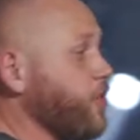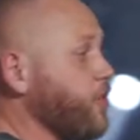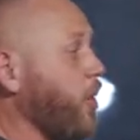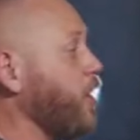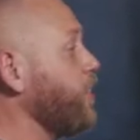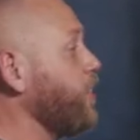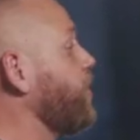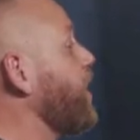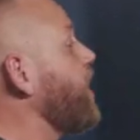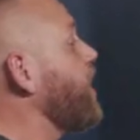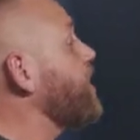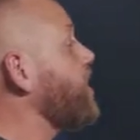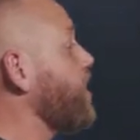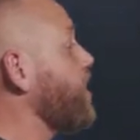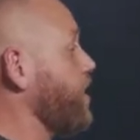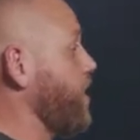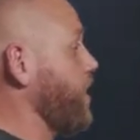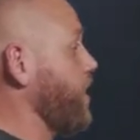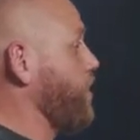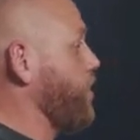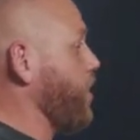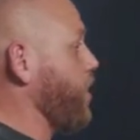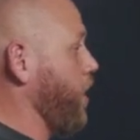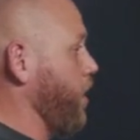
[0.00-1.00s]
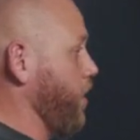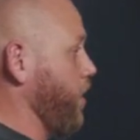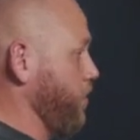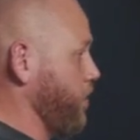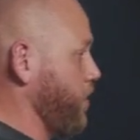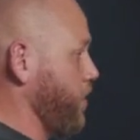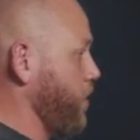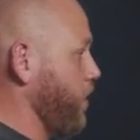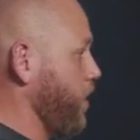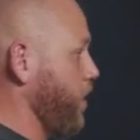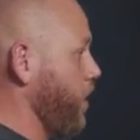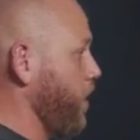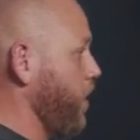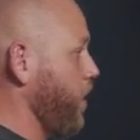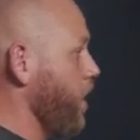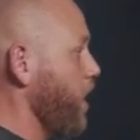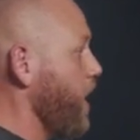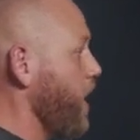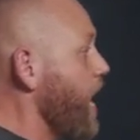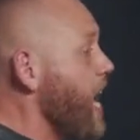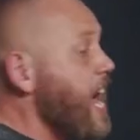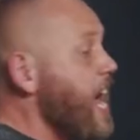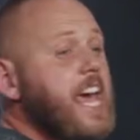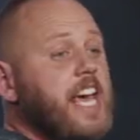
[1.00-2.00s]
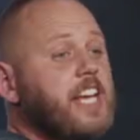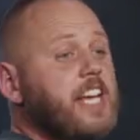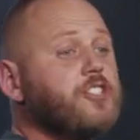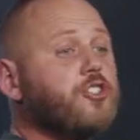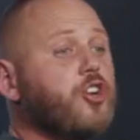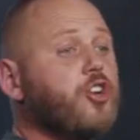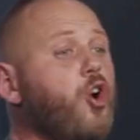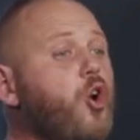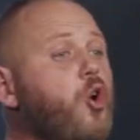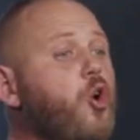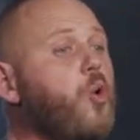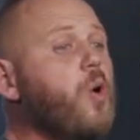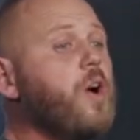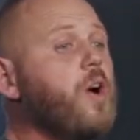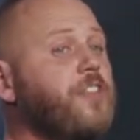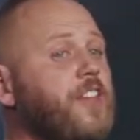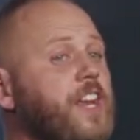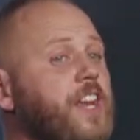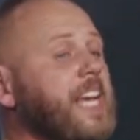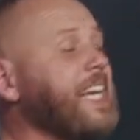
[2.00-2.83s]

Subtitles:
on Jesus's terms. He's cool with an